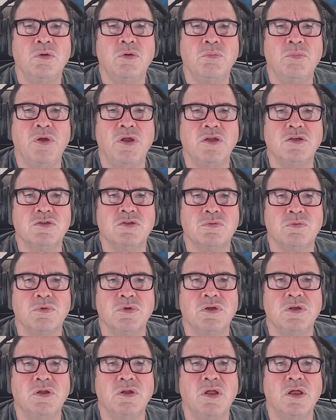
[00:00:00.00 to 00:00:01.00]
page
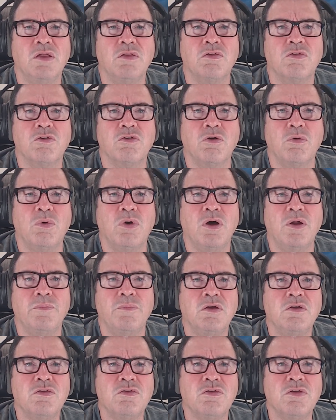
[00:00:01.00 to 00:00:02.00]
3, and so on.
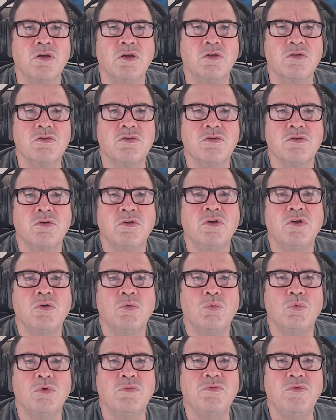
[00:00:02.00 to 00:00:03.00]
6.
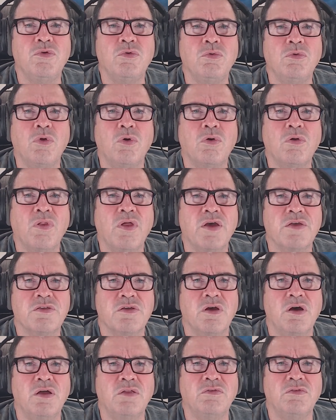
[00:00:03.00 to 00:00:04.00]
Review localized
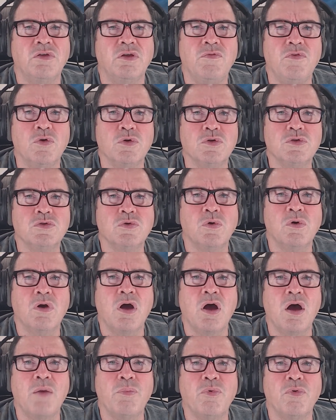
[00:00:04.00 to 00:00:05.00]
content. If your store
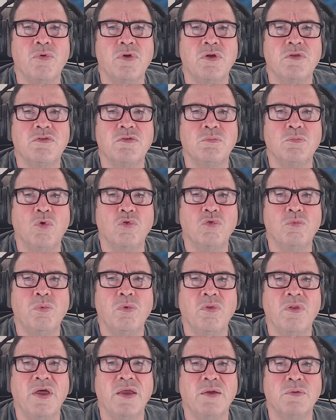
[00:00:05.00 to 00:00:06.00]
operates in
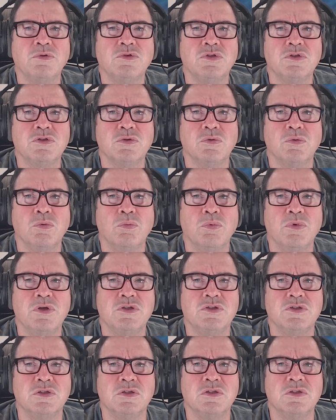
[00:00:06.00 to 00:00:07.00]
multiple languages or
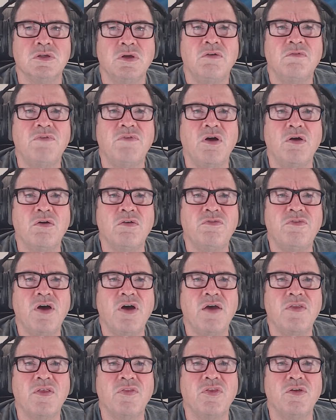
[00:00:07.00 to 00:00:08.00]
regions,
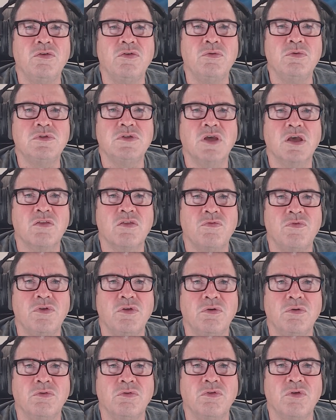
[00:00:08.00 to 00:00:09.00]
verify that the new text
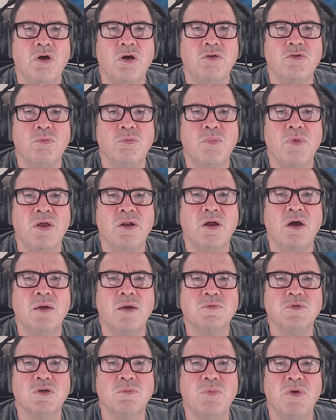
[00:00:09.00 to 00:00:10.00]
fields on your
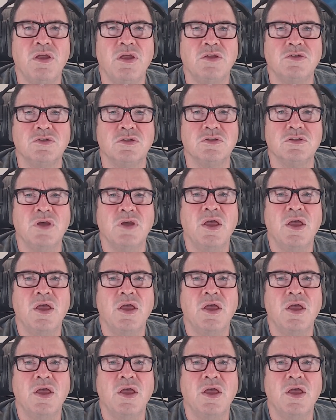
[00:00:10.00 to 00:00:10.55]
Metaobject pages